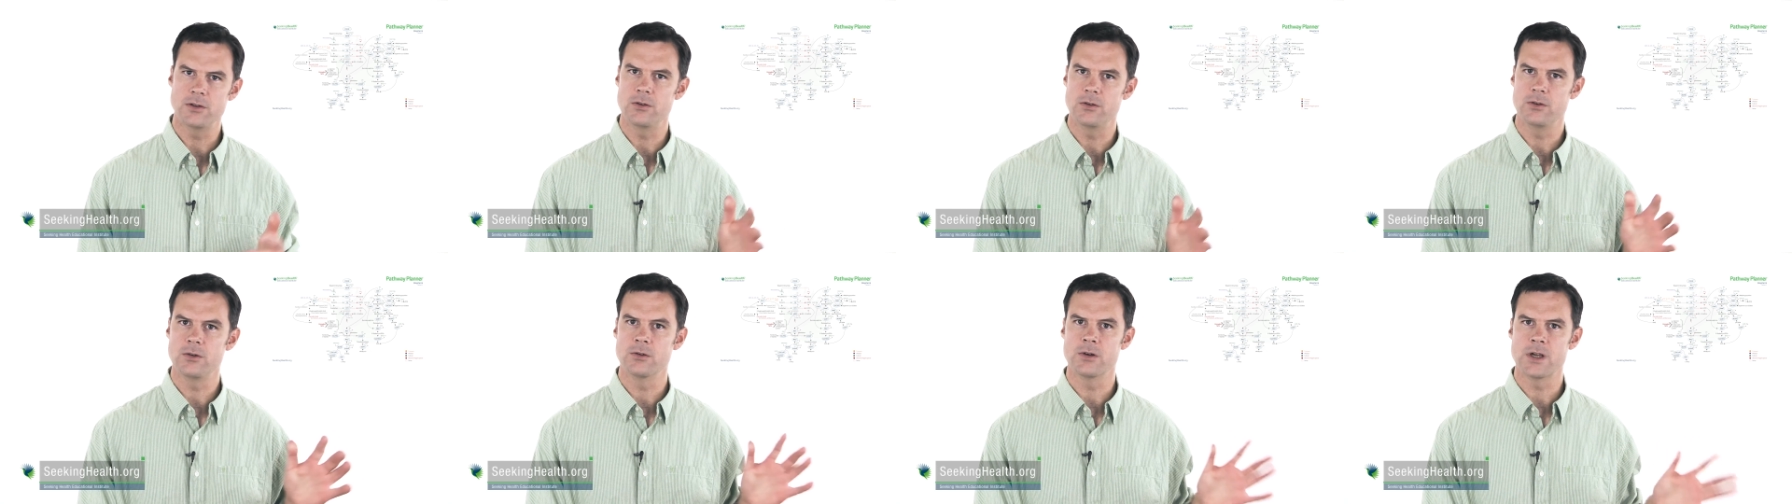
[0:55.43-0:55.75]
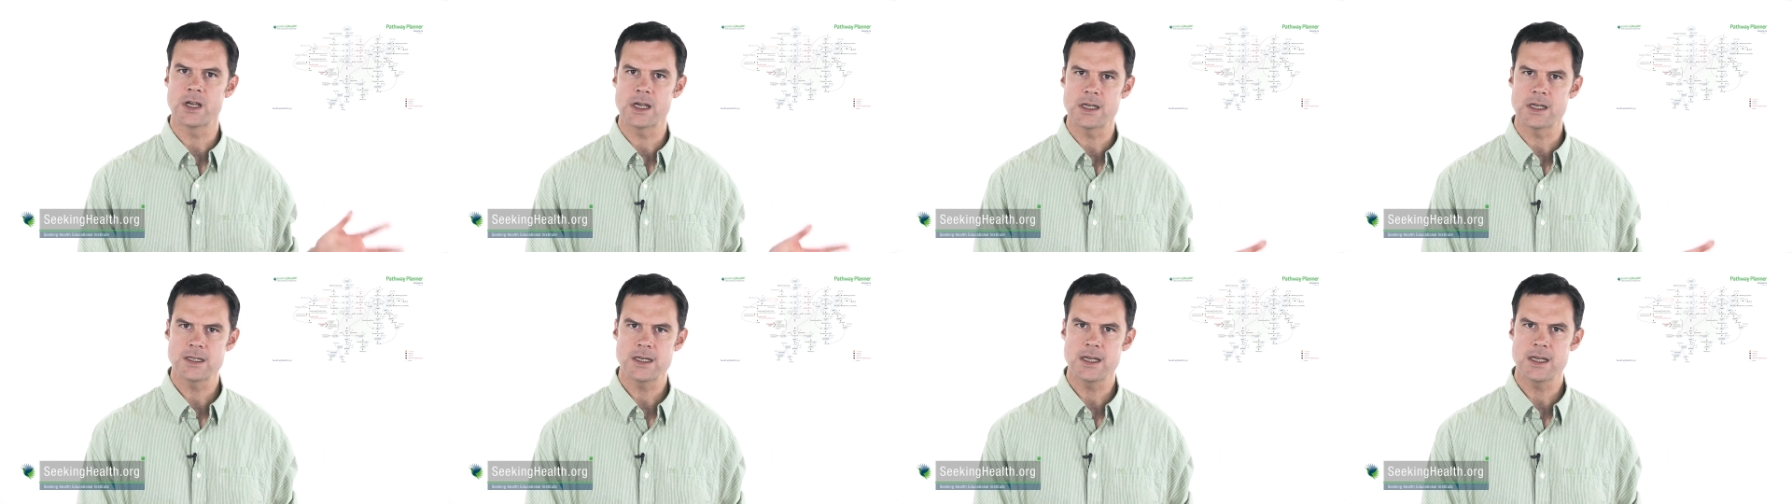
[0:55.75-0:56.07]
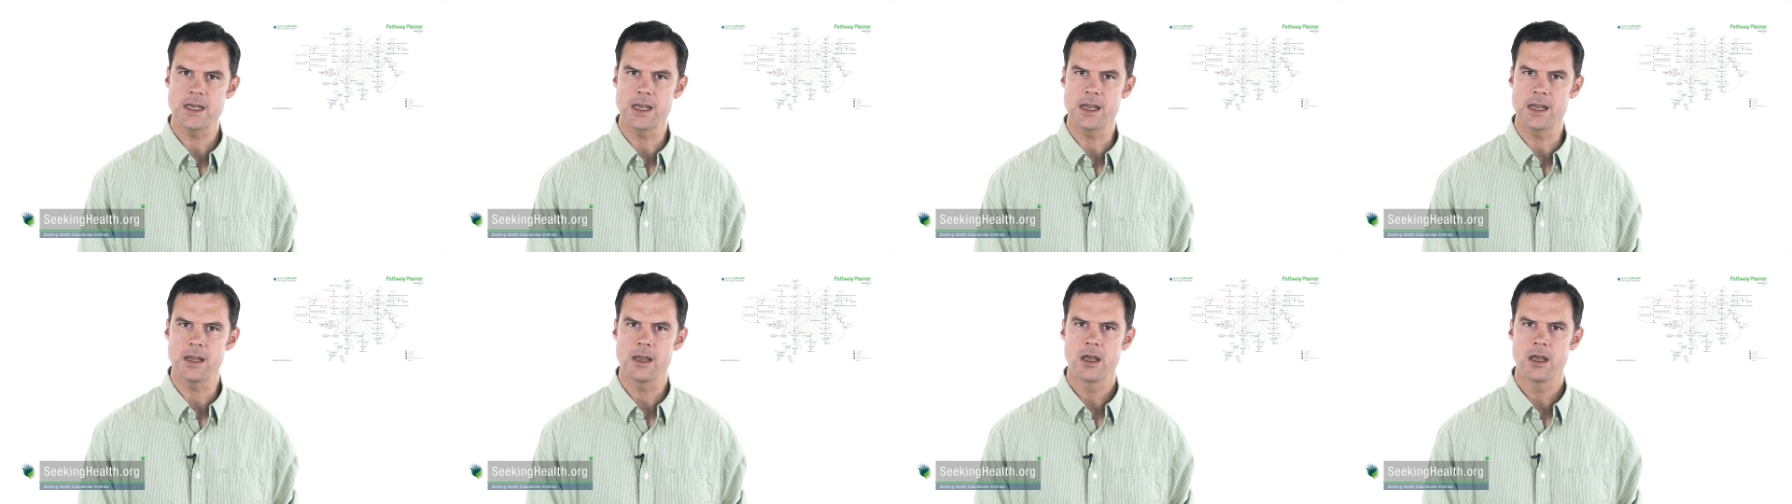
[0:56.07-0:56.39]
as green
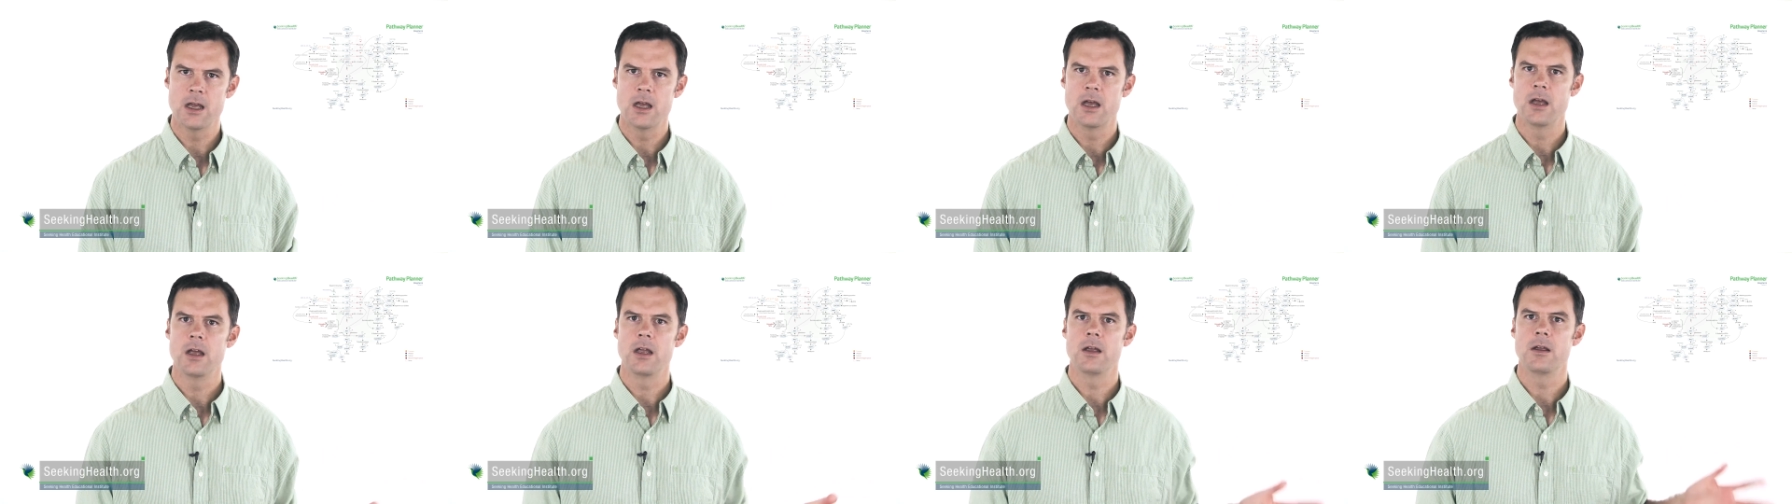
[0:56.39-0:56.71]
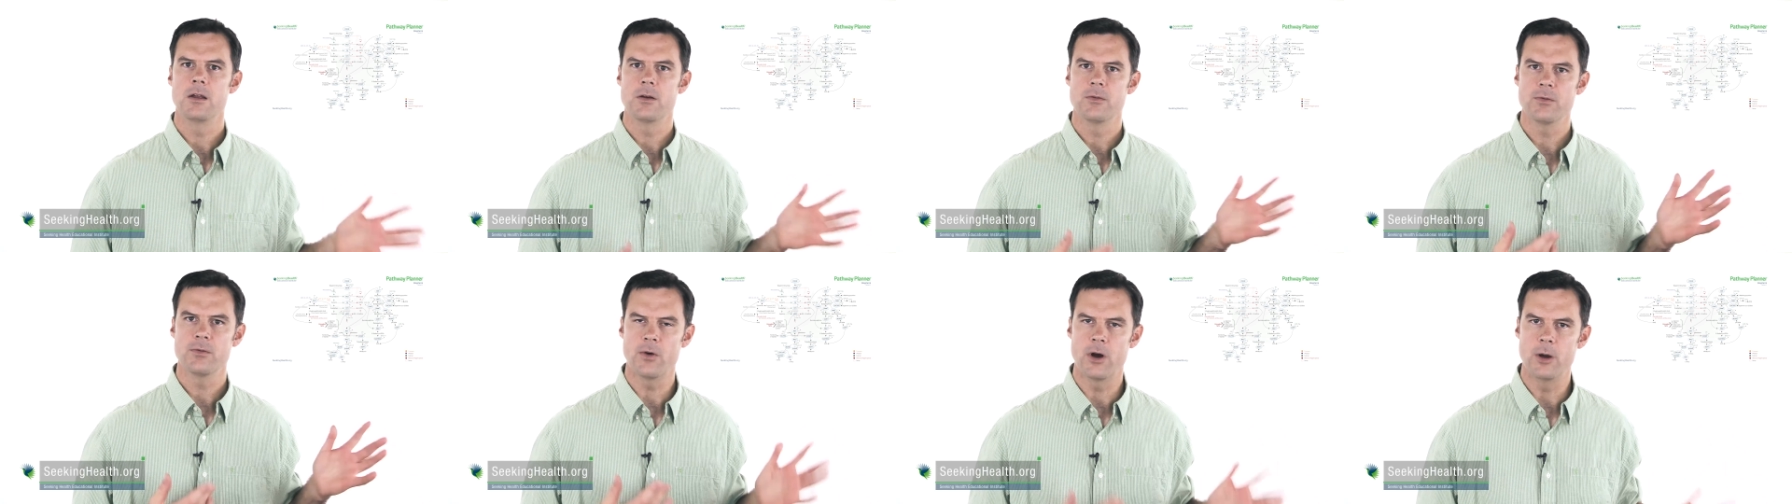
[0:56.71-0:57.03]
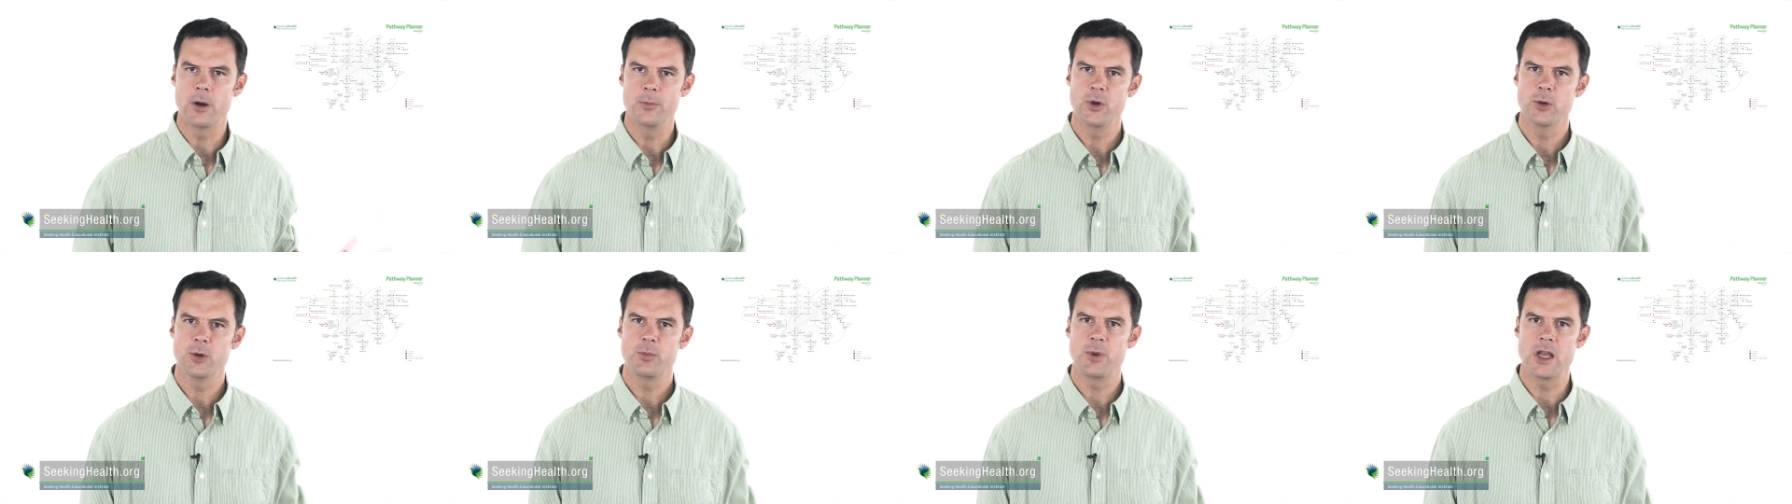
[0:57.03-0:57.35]
tea
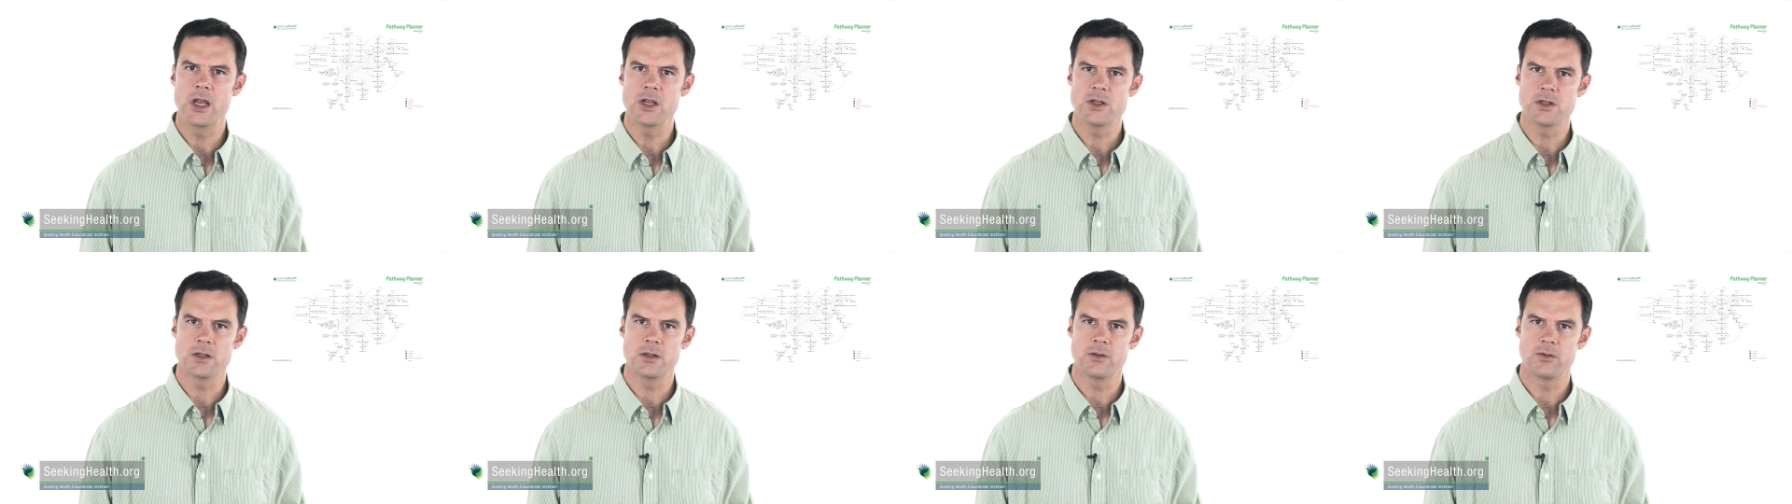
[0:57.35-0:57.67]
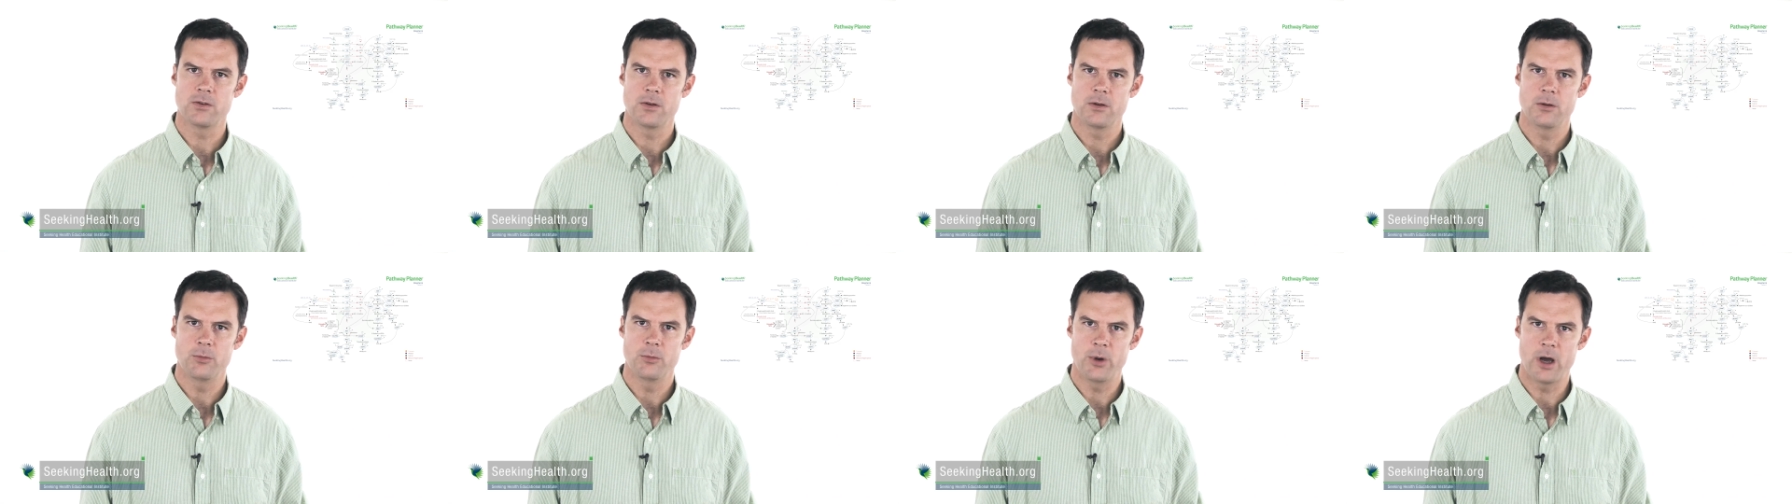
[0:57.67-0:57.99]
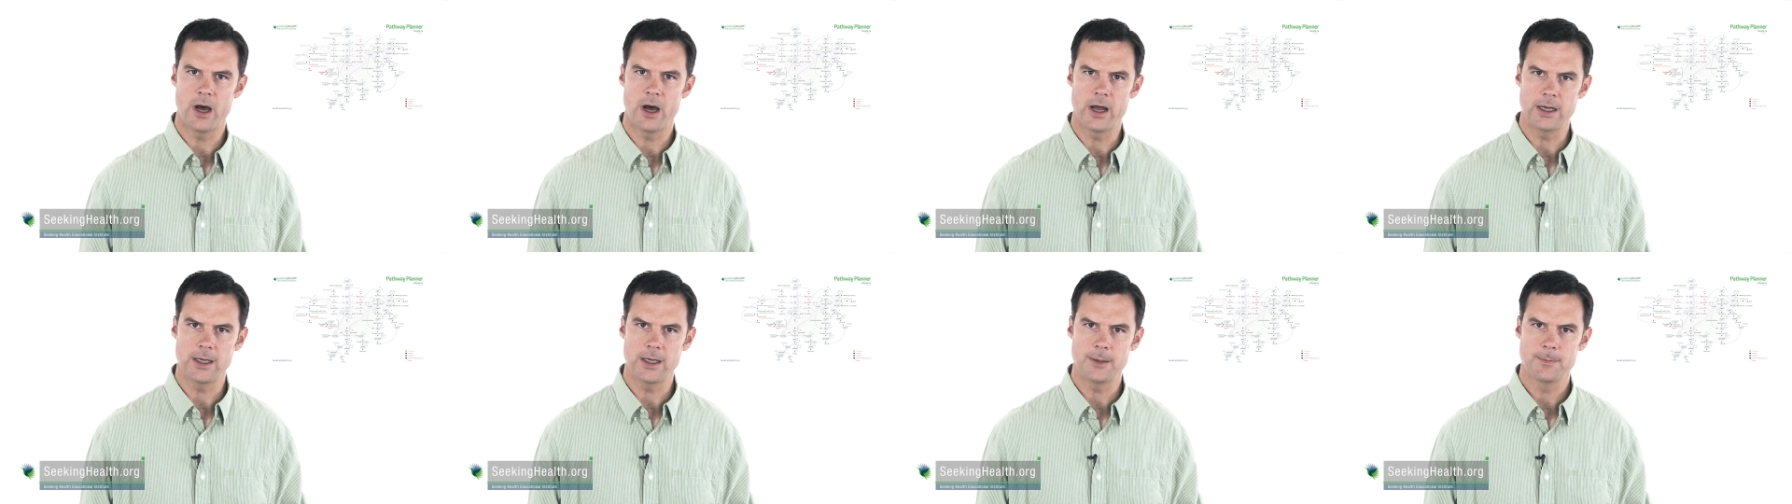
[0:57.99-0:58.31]
from your patient's
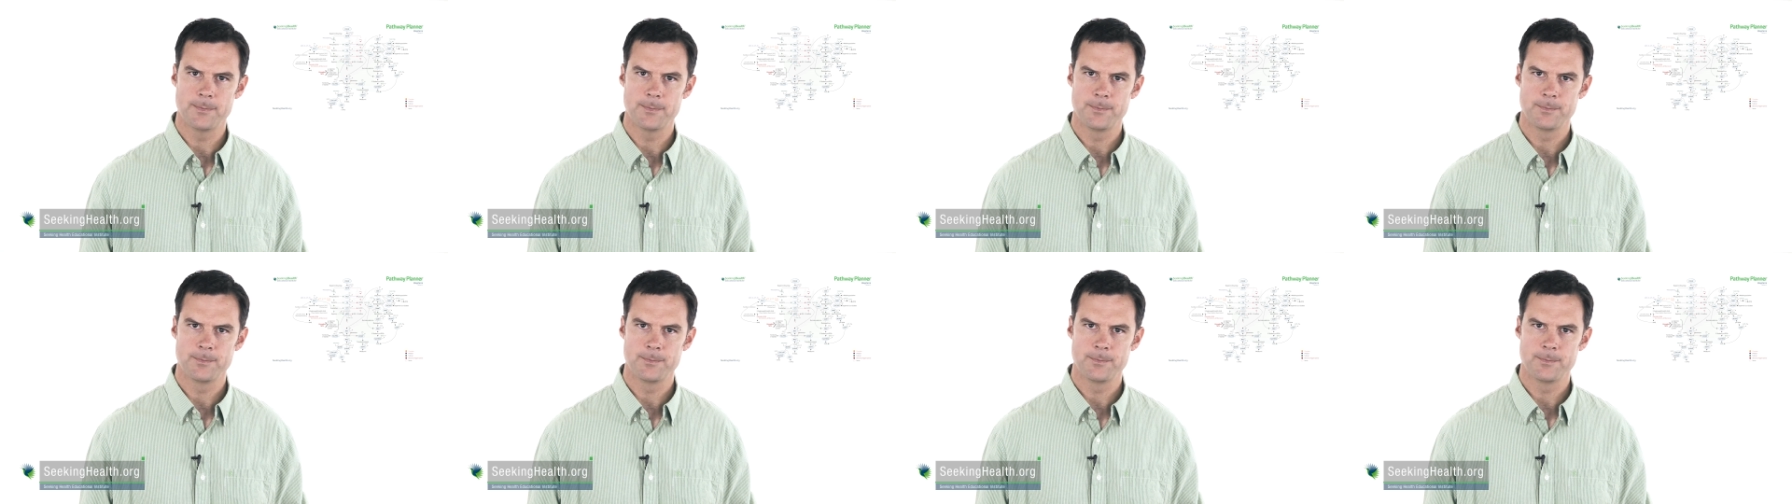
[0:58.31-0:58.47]
body.